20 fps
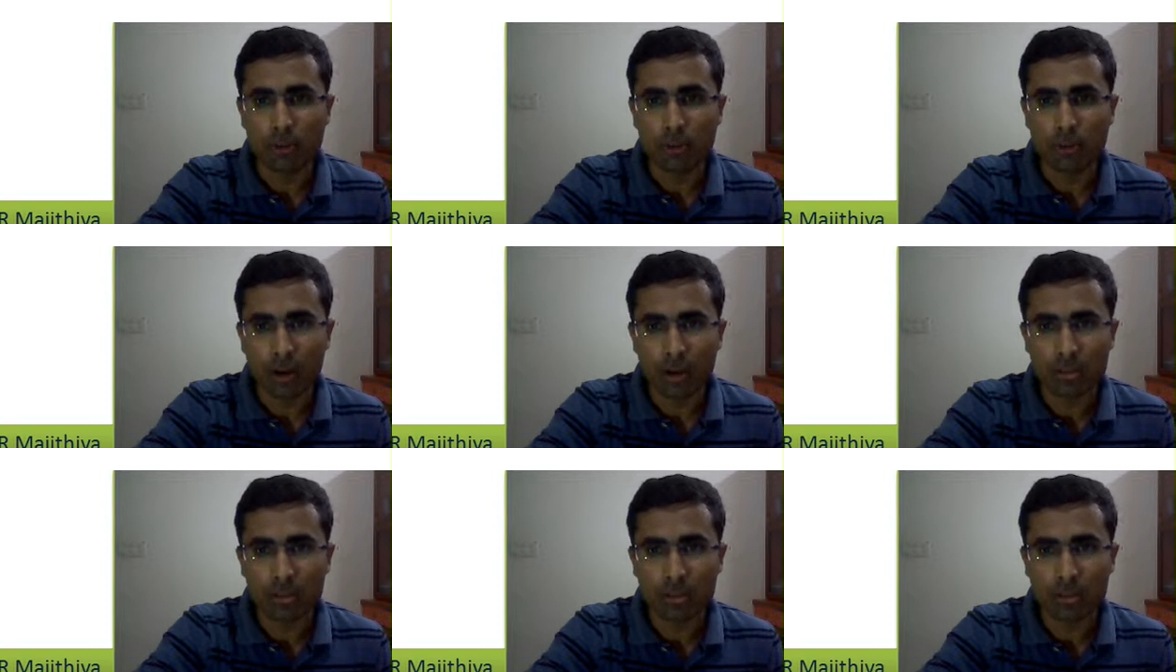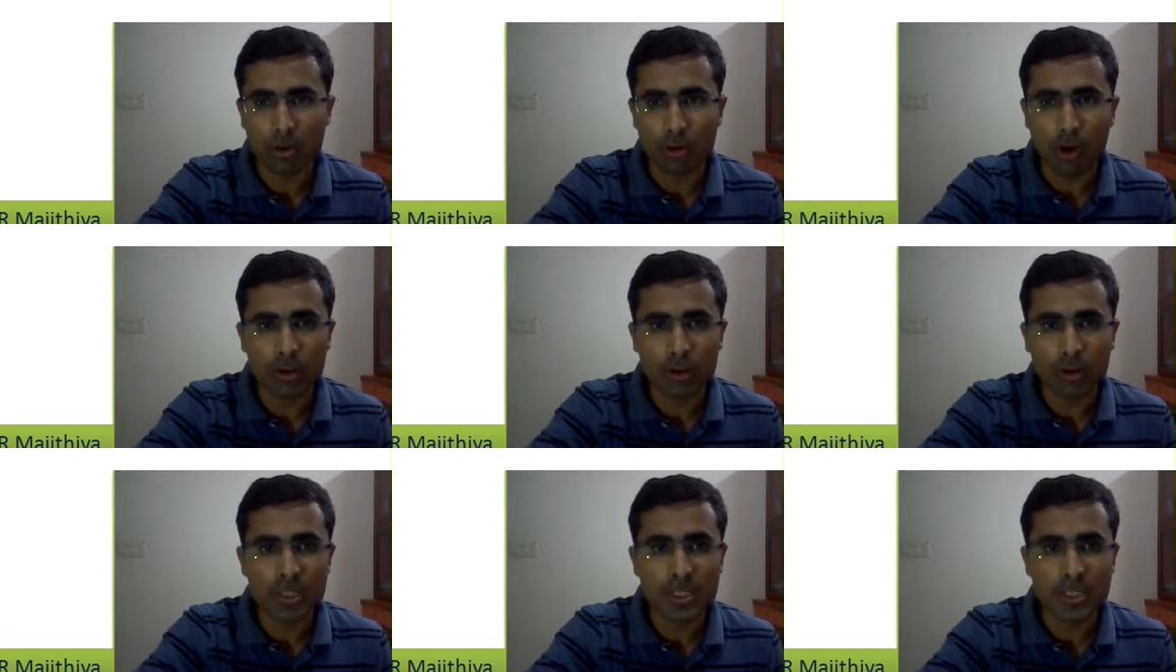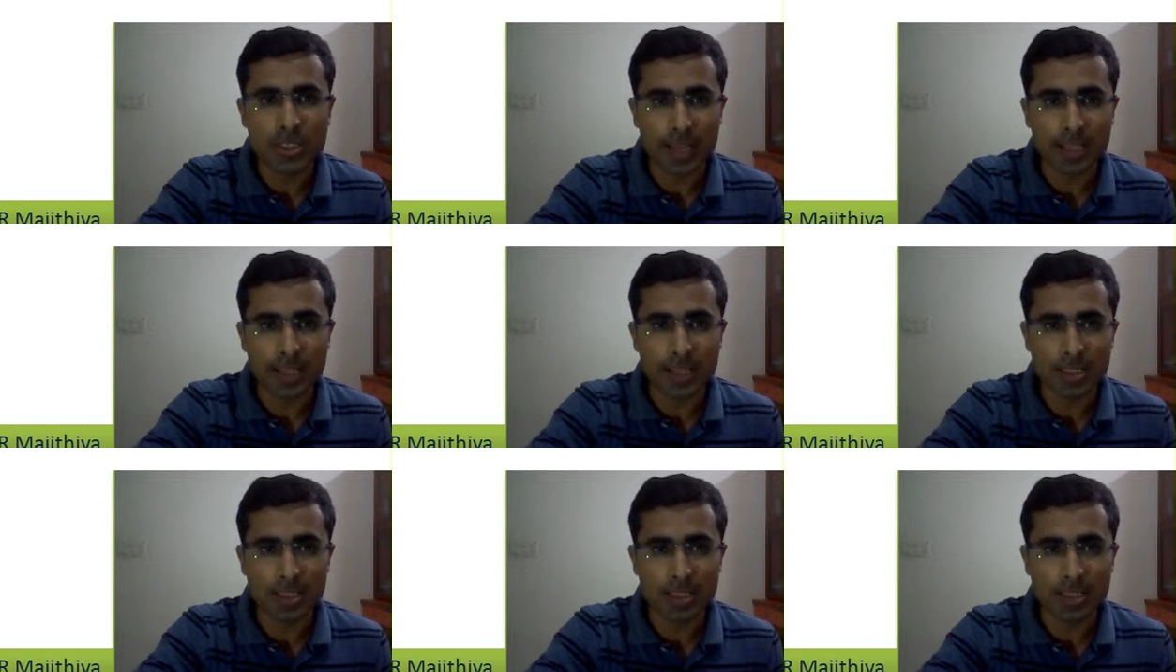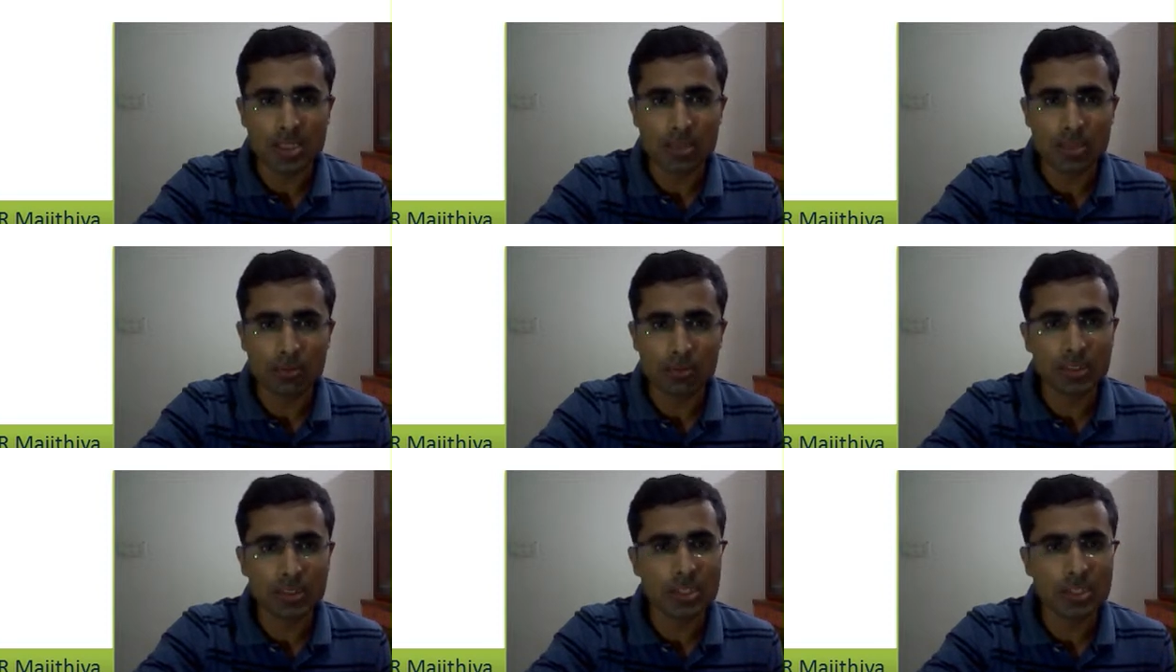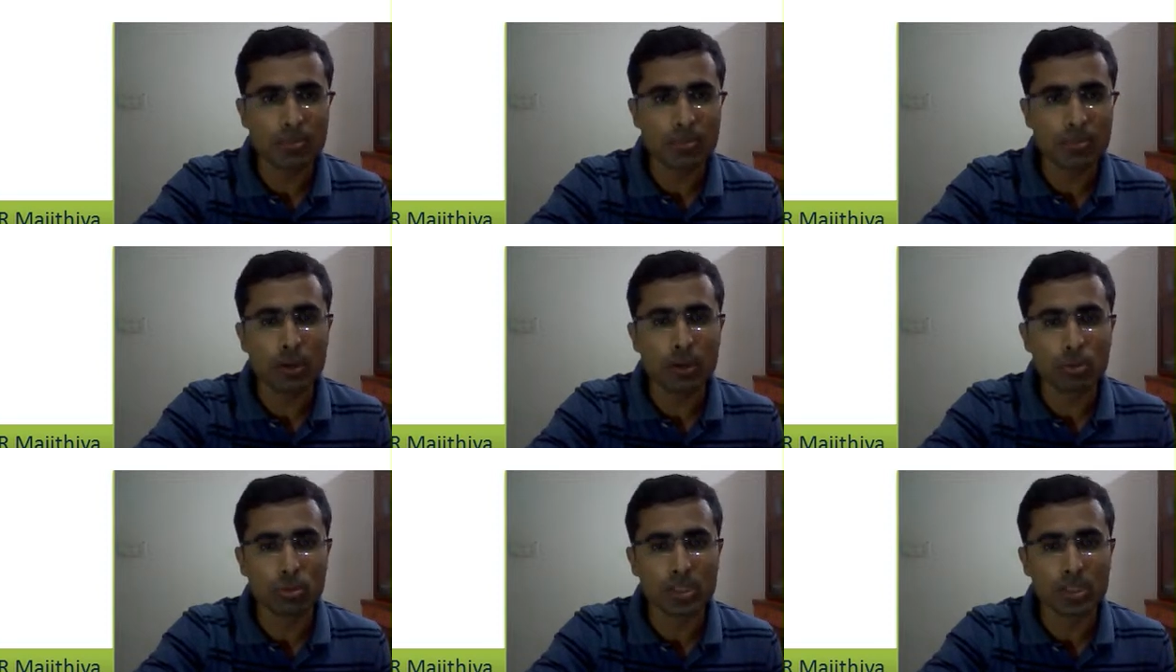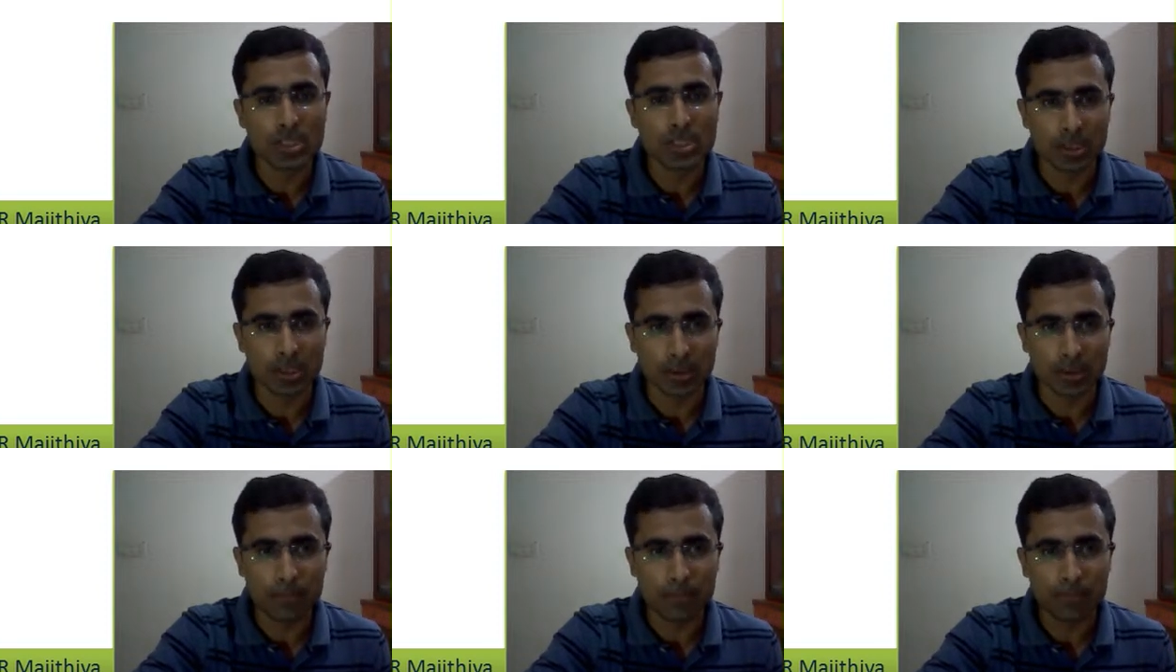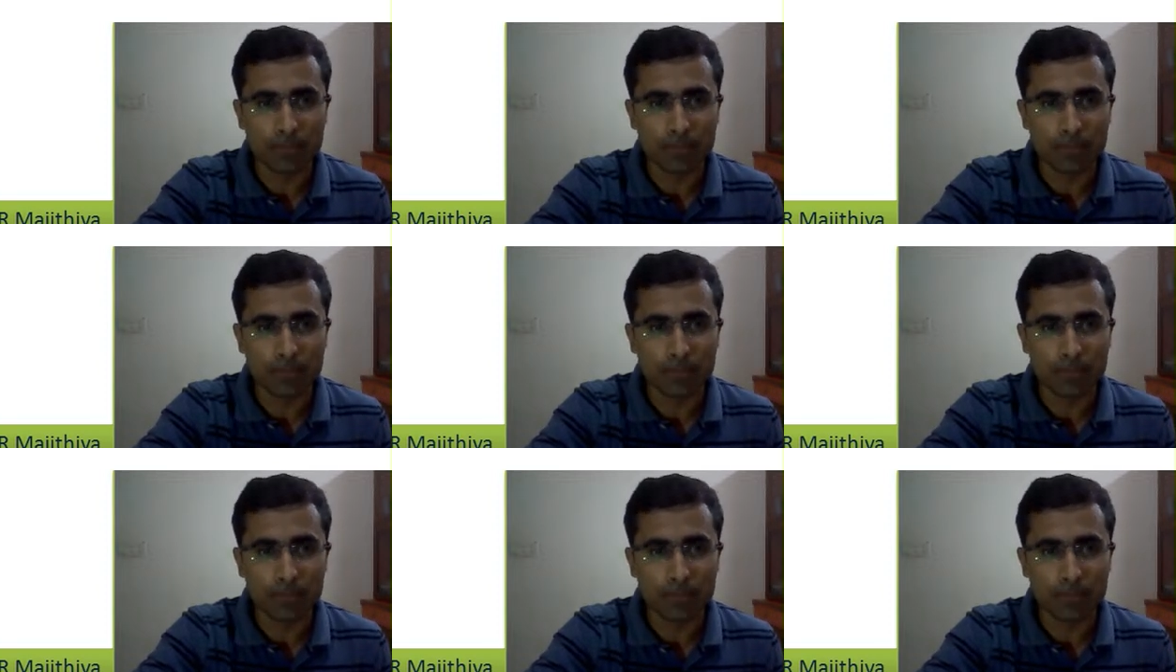Earth on its axis with respect to the Sun.